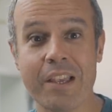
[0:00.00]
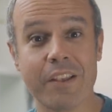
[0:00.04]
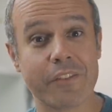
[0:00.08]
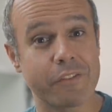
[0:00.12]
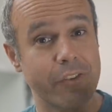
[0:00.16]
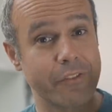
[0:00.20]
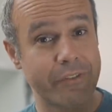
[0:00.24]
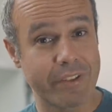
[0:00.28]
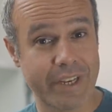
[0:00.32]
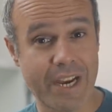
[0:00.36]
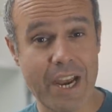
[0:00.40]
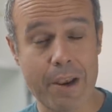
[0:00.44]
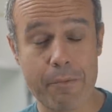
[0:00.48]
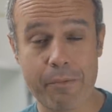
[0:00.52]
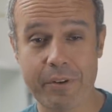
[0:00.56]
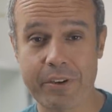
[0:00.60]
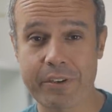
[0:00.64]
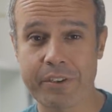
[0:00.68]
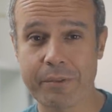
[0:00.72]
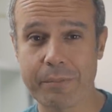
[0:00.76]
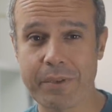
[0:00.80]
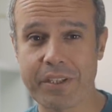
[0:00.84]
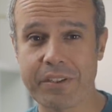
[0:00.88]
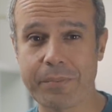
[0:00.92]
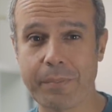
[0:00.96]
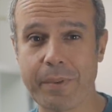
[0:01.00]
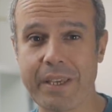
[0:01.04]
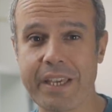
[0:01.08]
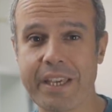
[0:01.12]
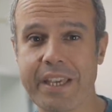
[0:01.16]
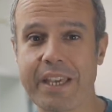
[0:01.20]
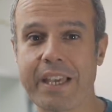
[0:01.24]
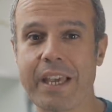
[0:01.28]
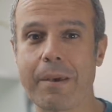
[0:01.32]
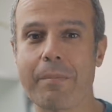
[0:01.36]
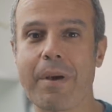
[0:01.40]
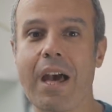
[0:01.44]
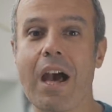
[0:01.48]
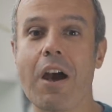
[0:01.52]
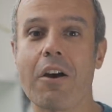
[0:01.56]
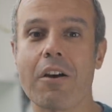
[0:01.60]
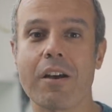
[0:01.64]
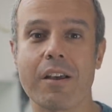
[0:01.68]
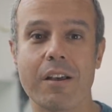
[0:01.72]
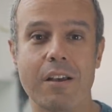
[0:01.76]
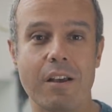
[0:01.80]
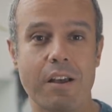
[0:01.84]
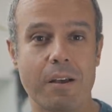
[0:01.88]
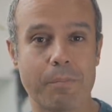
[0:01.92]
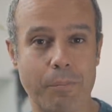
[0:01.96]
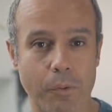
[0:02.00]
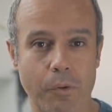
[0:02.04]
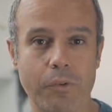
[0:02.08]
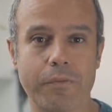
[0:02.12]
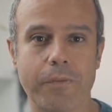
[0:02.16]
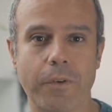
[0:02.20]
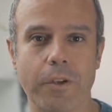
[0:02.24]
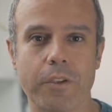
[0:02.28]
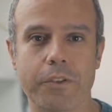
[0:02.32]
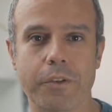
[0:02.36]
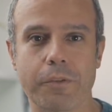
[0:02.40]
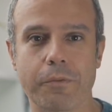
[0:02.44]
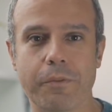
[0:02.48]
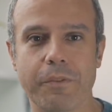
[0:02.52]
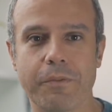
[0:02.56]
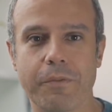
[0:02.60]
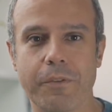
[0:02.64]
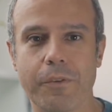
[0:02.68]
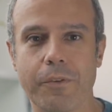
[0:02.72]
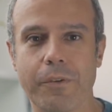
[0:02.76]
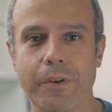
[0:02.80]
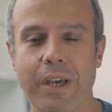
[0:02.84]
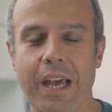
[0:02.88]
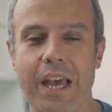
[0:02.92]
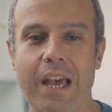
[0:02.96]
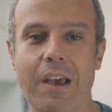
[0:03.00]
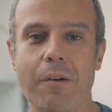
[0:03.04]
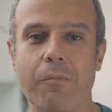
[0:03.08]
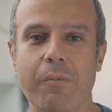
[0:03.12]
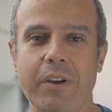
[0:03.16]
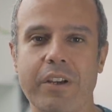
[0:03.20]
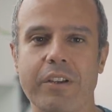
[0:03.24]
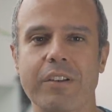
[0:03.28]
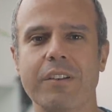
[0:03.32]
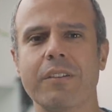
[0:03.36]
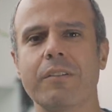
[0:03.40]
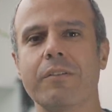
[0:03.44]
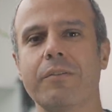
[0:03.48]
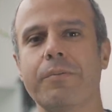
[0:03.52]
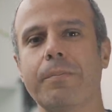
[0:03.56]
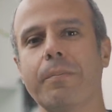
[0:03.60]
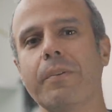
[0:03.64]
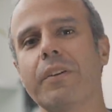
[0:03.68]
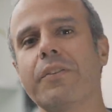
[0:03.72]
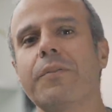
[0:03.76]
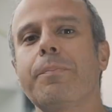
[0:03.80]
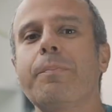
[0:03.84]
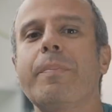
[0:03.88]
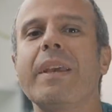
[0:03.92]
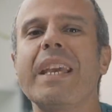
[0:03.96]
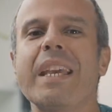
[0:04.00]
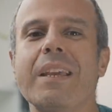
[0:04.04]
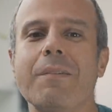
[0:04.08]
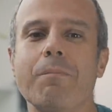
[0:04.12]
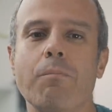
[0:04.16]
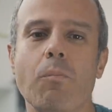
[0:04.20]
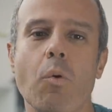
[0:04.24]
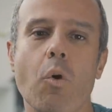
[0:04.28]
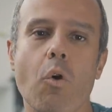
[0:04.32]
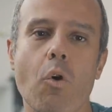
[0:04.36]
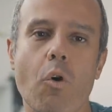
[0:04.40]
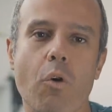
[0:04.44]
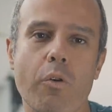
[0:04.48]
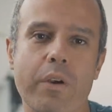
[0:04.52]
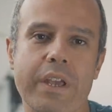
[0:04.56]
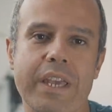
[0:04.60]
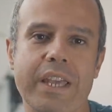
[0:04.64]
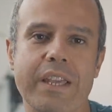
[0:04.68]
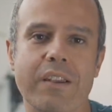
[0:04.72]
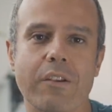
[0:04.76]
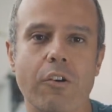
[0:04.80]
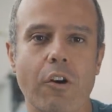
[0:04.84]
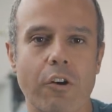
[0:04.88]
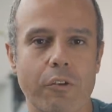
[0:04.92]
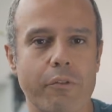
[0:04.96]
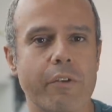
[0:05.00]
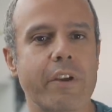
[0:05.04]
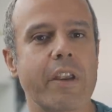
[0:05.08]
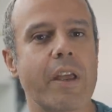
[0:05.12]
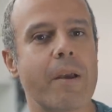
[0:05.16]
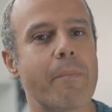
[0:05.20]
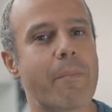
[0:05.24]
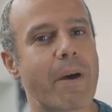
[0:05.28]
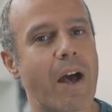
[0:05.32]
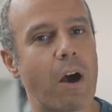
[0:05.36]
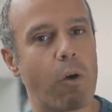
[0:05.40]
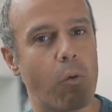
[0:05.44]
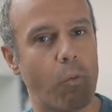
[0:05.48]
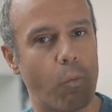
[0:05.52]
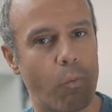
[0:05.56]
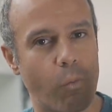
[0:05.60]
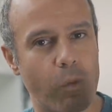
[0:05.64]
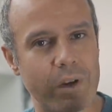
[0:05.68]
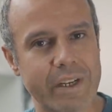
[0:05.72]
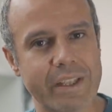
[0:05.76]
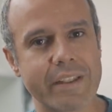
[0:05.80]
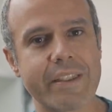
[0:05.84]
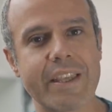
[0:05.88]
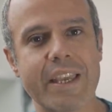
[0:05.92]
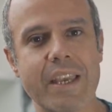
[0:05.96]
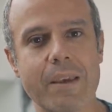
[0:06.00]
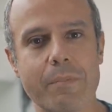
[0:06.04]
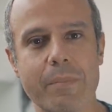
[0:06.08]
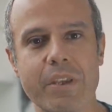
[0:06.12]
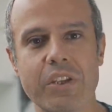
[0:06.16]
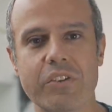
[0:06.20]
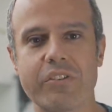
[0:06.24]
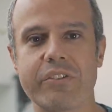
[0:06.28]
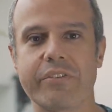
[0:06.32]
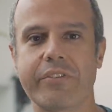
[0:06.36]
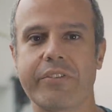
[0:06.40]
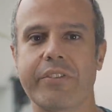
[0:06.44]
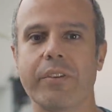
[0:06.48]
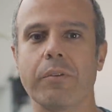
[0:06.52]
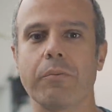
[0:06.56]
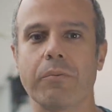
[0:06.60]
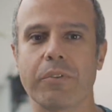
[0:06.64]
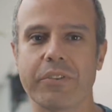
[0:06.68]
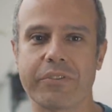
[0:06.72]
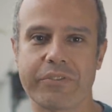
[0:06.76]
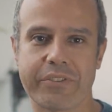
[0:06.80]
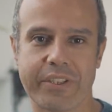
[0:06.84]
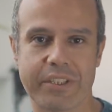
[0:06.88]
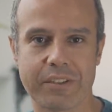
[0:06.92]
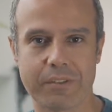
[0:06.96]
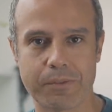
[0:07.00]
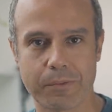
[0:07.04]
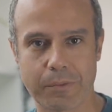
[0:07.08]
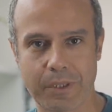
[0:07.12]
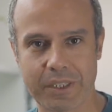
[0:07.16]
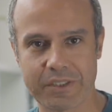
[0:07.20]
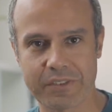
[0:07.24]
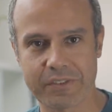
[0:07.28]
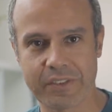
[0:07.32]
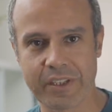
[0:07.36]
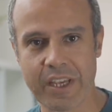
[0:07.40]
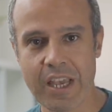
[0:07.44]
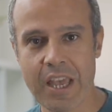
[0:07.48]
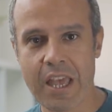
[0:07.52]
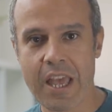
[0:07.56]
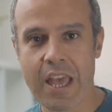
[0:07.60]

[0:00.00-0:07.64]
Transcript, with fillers: So today we're gonna to be speaking about a portfolio review and we're going to speak more in concrete about one of the images that was sent to us.